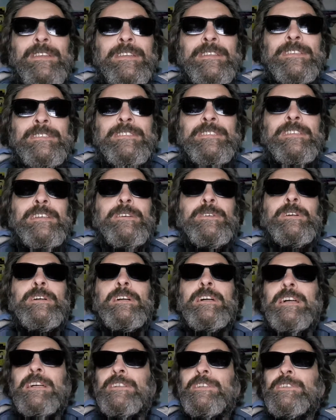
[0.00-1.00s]
This is how
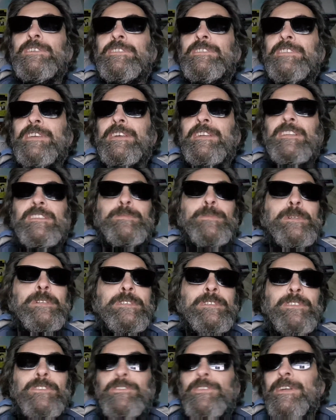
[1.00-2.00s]
a good salesman
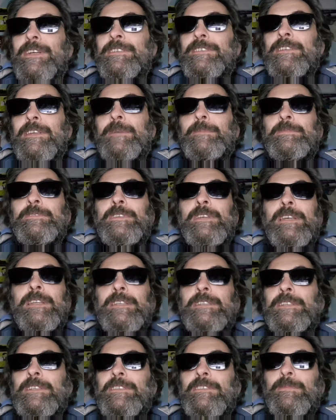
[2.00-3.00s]
can dress up
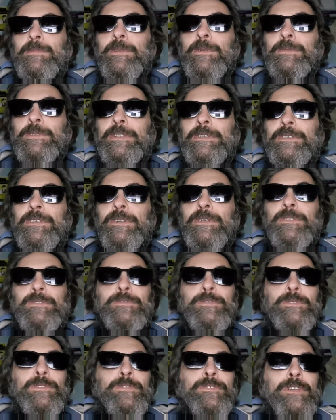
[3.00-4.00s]
selling exploding dog
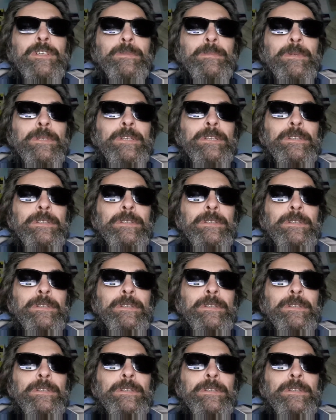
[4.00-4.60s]
food, fair play.